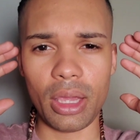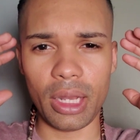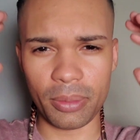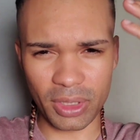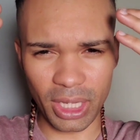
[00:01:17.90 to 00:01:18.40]

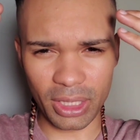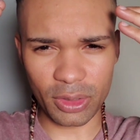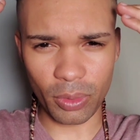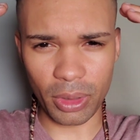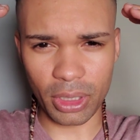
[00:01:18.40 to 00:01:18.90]
And I'm saying it
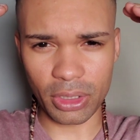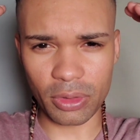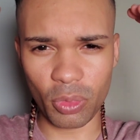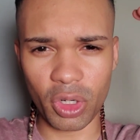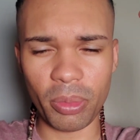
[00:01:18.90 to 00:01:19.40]
this way because
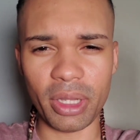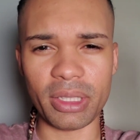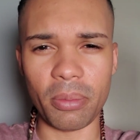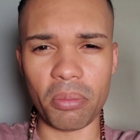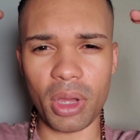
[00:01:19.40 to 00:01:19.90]
it's more
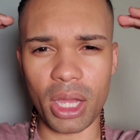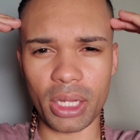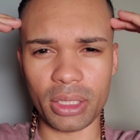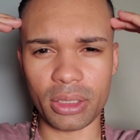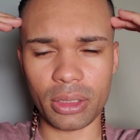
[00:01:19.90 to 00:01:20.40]
about the
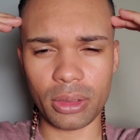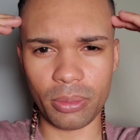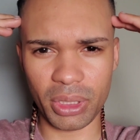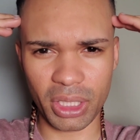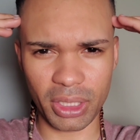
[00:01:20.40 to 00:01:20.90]
mind.
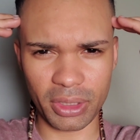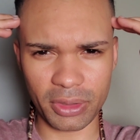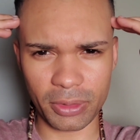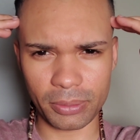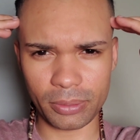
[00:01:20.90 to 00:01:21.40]

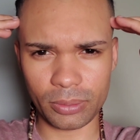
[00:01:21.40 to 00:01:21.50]
Because